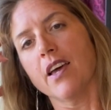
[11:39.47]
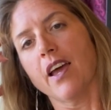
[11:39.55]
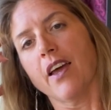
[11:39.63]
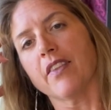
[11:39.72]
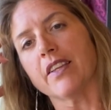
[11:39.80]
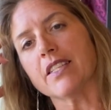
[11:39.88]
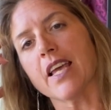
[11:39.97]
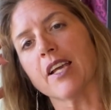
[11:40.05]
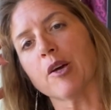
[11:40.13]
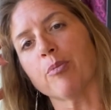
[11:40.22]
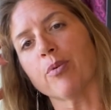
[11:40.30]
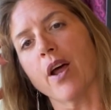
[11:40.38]
And then take
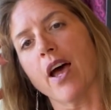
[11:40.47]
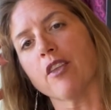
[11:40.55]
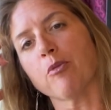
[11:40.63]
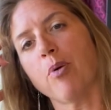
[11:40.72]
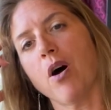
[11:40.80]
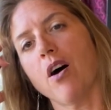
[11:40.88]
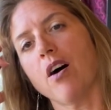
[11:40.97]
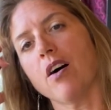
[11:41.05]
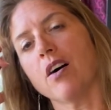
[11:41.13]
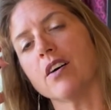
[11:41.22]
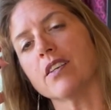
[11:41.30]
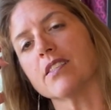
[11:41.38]
a breath,
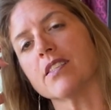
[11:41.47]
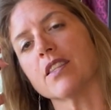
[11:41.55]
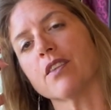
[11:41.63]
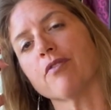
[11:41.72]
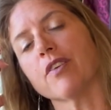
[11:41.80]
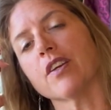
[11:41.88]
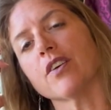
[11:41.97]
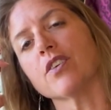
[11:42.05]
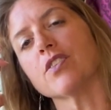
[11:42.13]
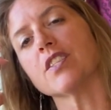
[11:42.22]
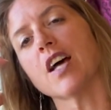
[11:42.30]
pause, let the fingers,